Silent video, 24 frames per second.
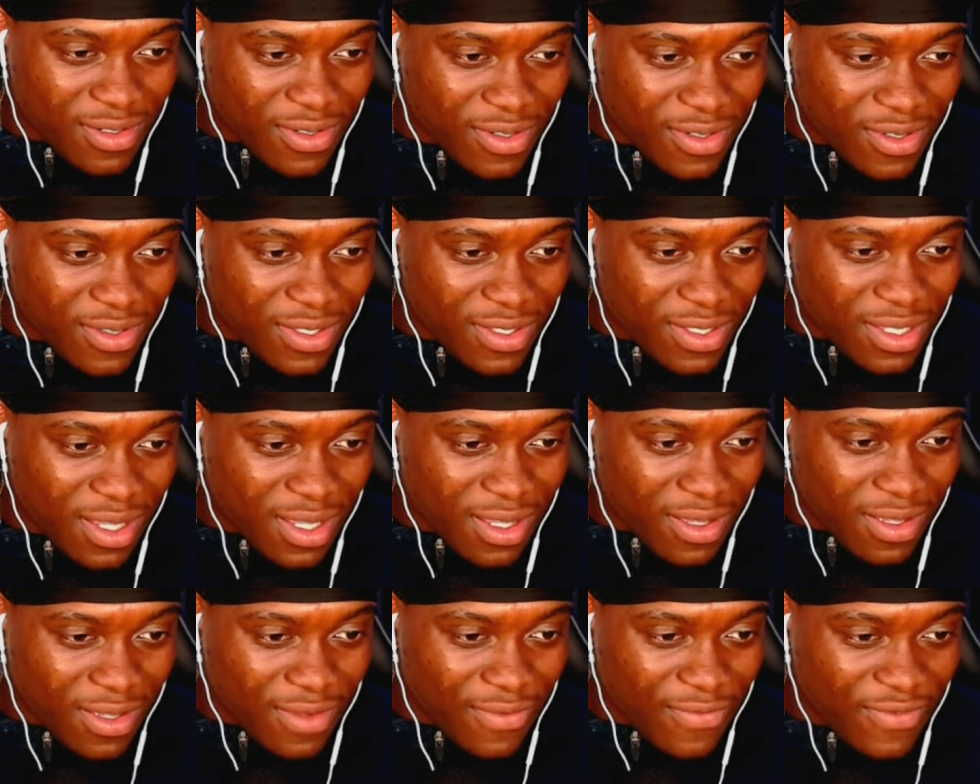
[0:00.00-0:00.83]

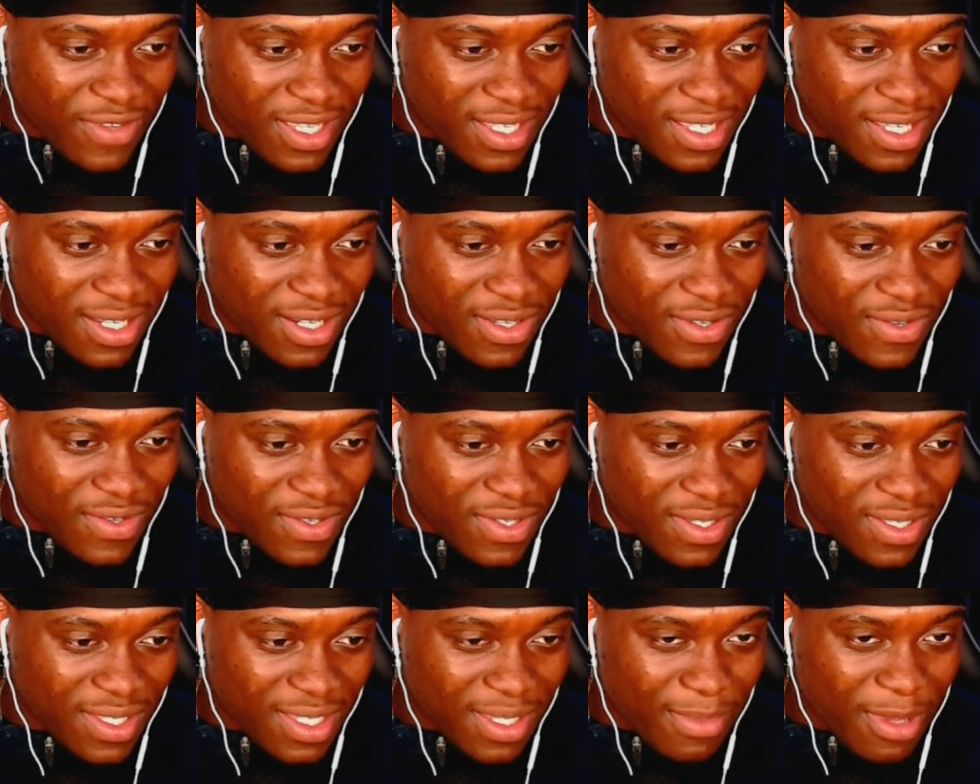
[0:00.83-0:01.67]
onto these
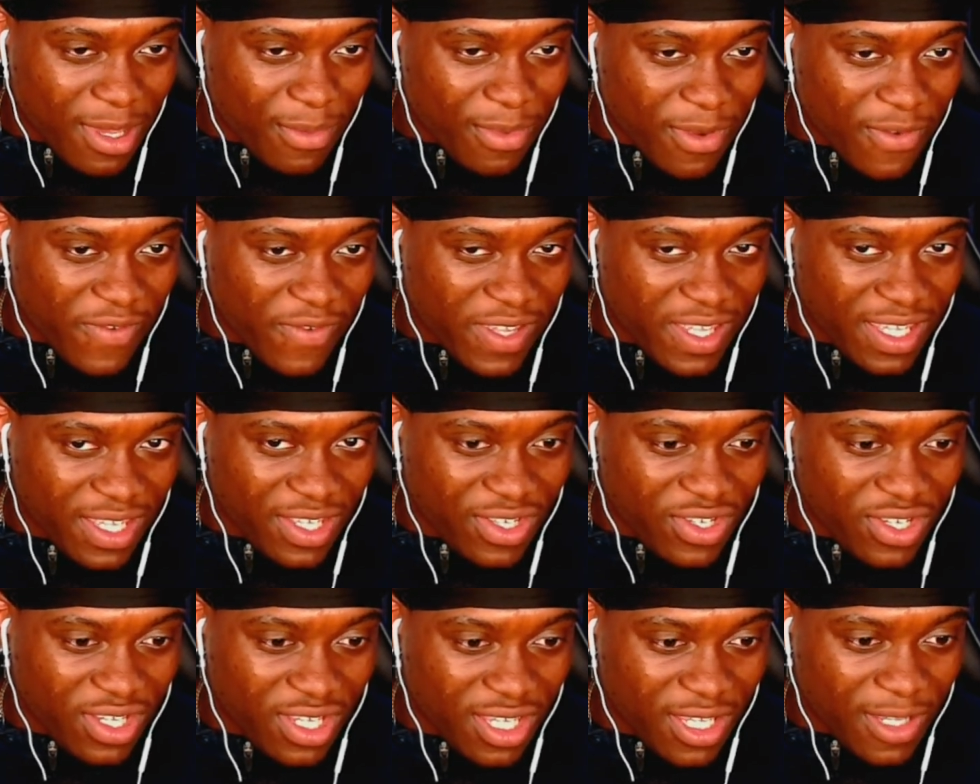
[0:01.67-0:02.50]
illusions about brother
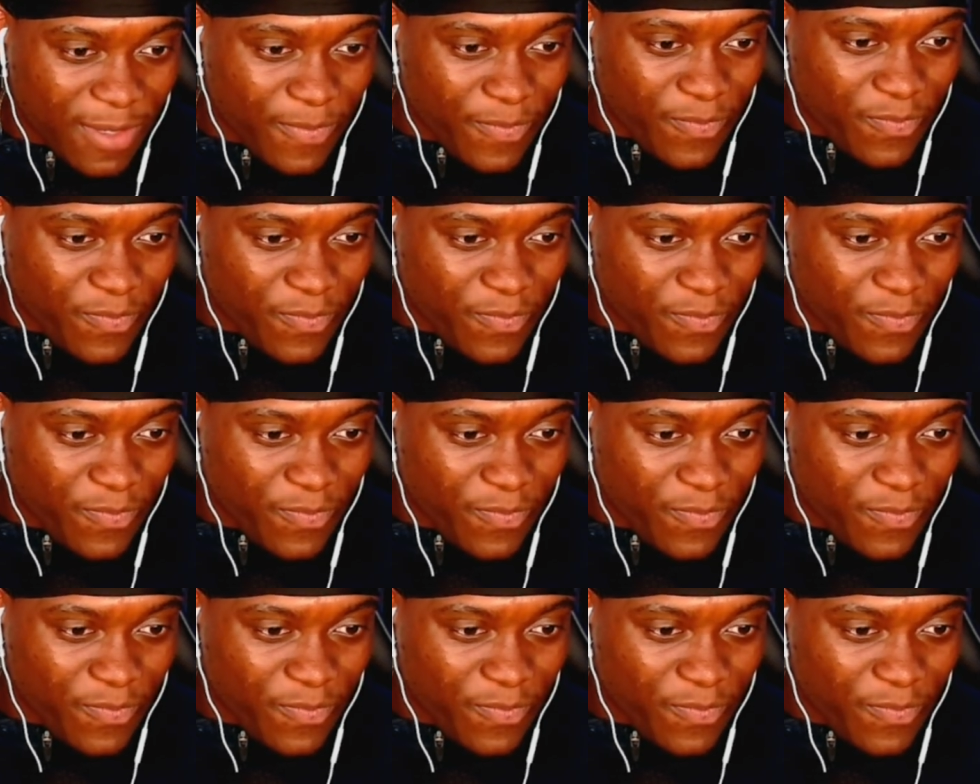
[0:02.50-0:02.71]
Ichi.